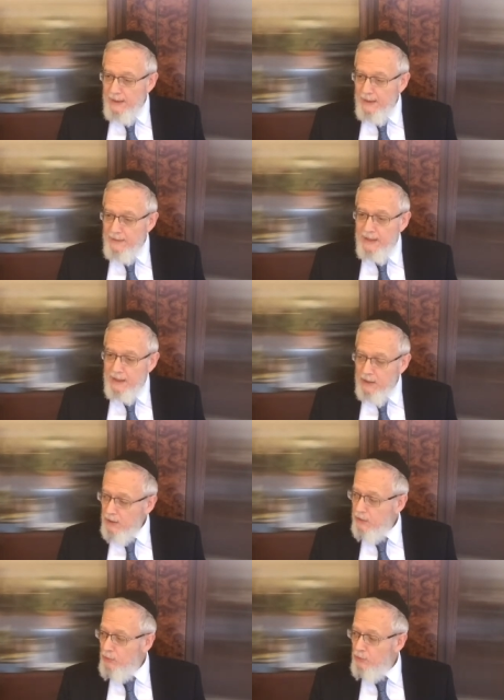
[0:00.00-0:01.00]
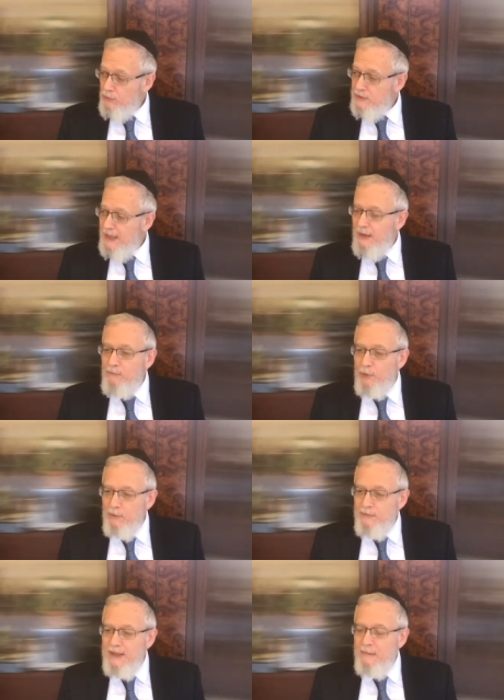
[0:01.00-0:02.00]
and then it concludes and
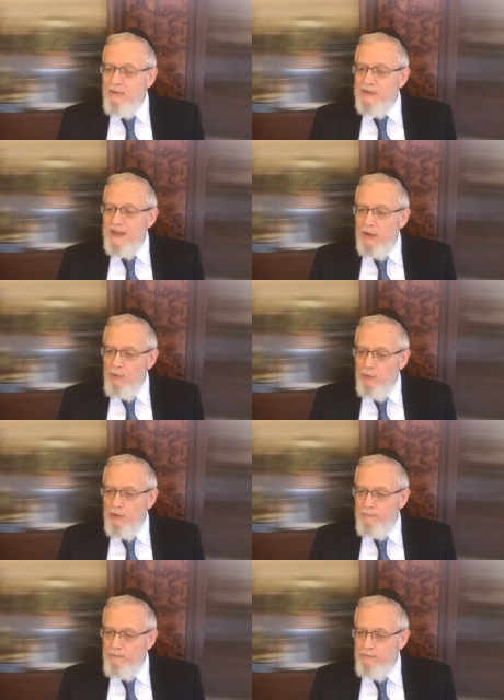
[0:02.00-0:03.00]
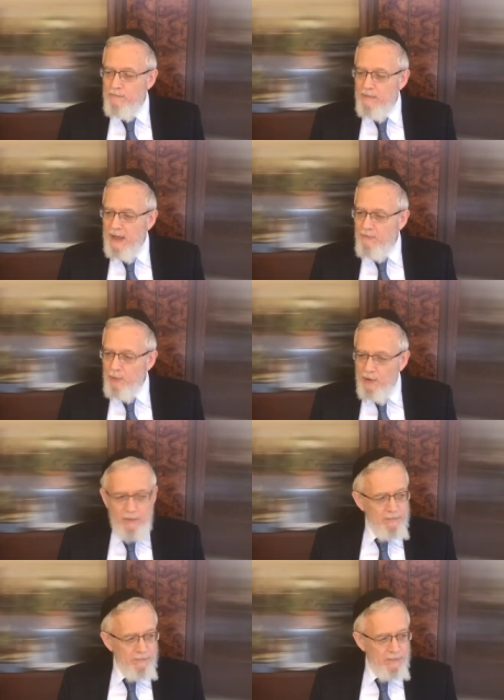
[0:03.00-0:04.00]
Avram kibul schar kulam.
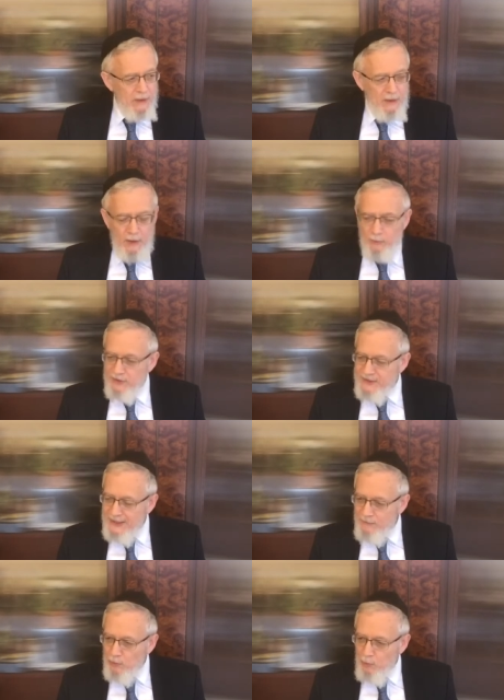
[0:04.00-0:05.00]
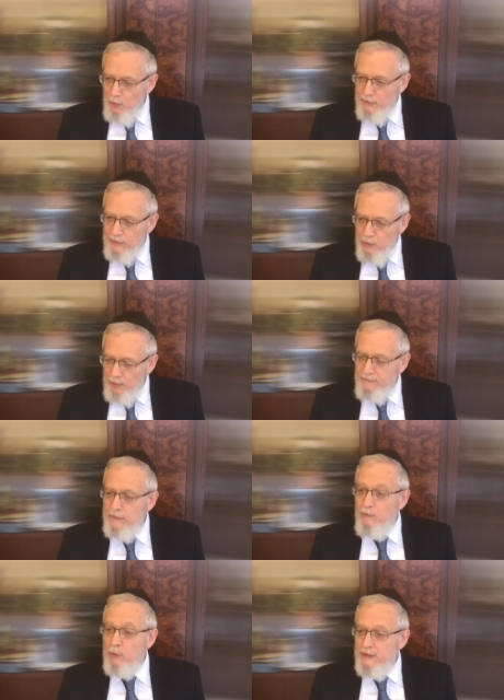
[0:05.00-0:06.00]
Avram received reward the equivalent
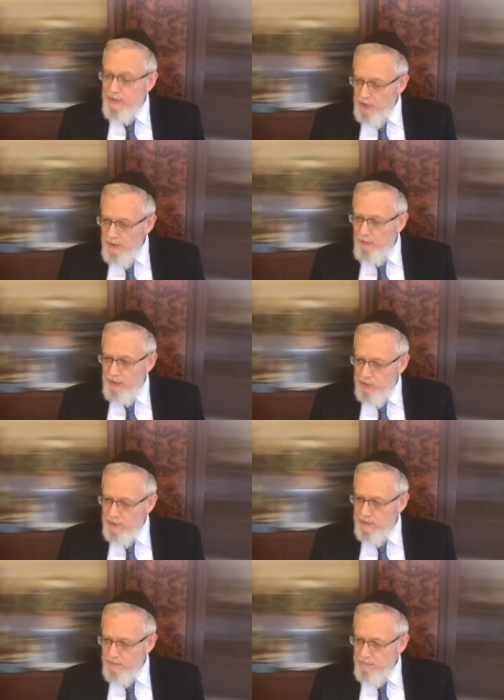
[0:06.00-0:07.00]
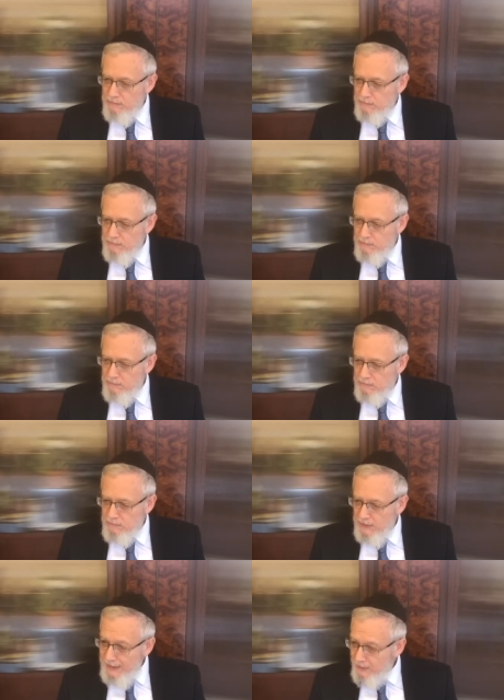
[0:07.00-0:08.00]
of all ten generations.
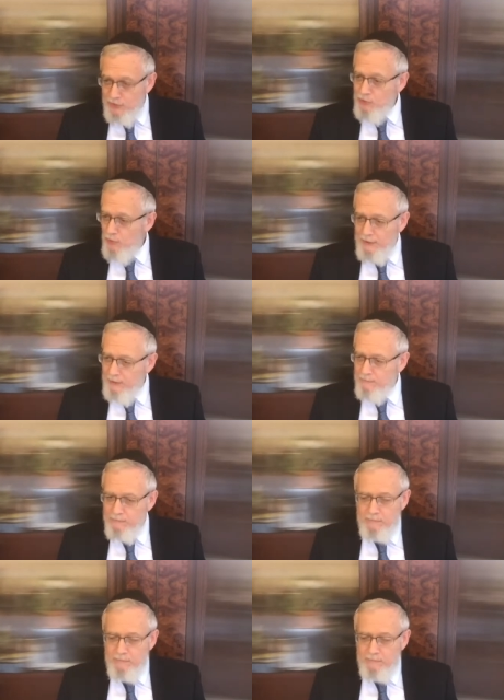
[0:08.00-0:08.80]
He didn't destroy them.